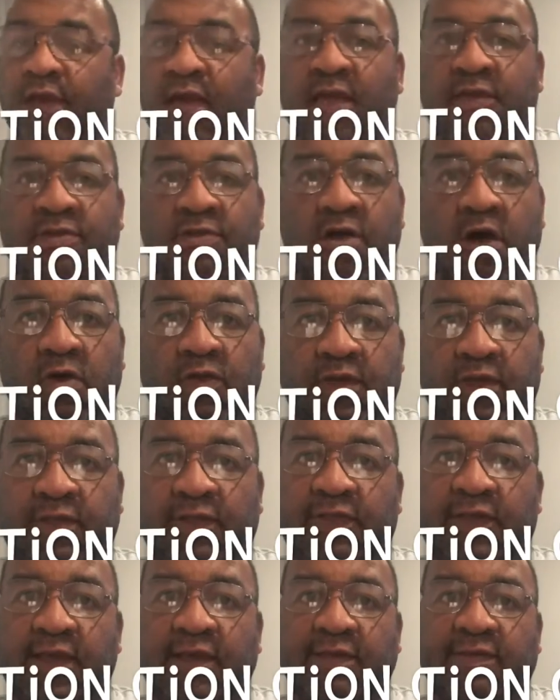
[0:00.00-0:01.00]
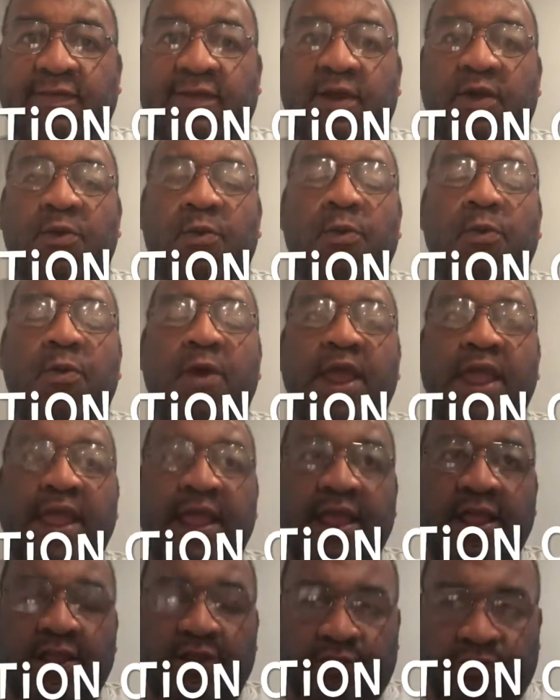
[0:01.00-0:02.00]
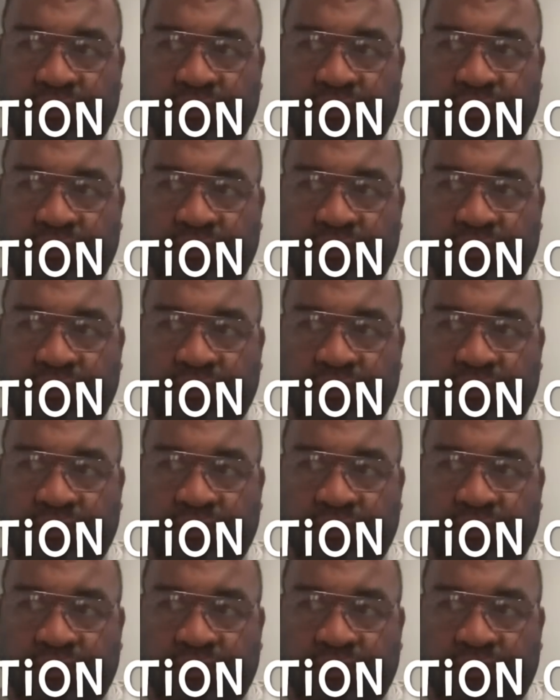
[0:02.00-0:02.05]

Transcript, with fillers: guys know these things can range